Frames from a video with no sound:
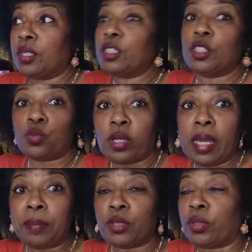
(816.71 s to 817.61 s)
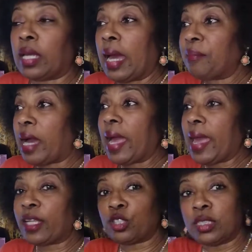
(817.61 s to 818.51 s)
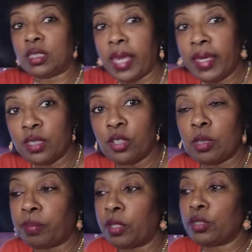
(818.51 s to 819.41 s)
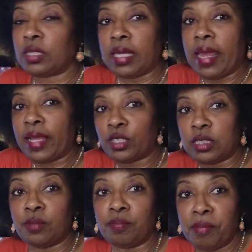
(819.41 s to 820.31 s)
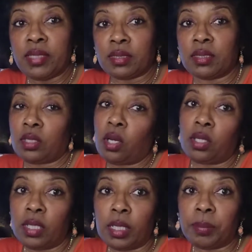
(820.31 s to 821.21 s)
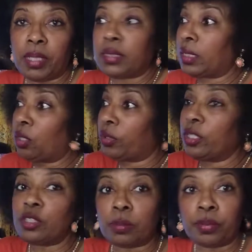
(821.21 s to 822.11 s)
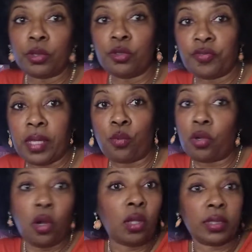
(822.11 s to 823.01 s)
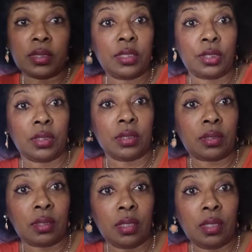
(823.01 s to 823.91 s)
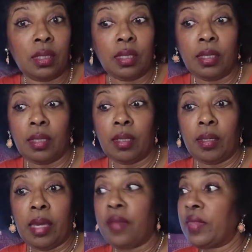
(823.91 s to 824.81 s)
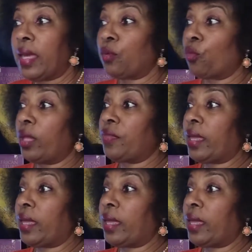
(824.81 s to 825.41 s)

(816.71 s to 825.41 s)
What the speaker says: This is what I'm doing. I actually take it to the person that actually messed us all up, and I say, oh, here's the proof that we're all indigenous, and that